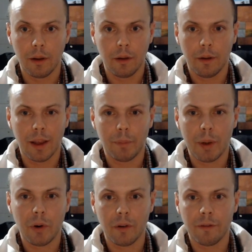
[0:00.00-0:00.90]
And if
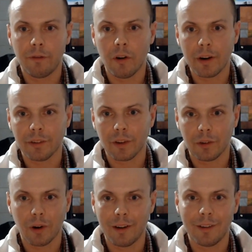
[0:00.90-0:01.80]
people focus on
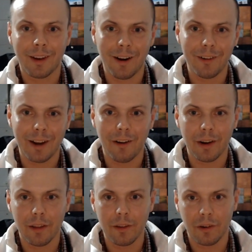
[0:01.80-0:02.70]
trying to tear down
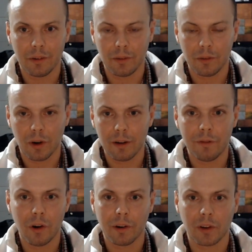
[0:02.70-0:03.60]
others and try to
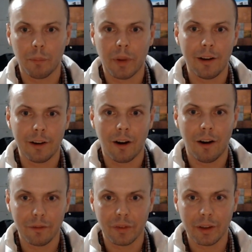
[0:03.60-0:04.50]
focus on petty
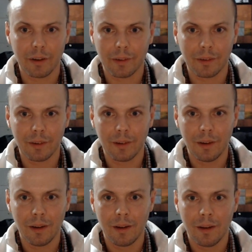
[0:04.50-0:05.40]
conflicts,
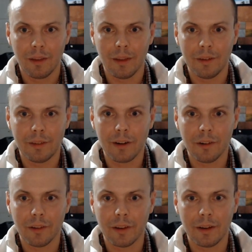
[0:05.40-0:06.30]
then
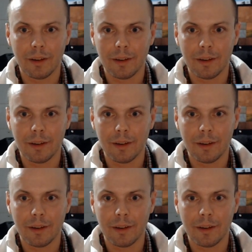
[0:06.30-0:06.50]
generally,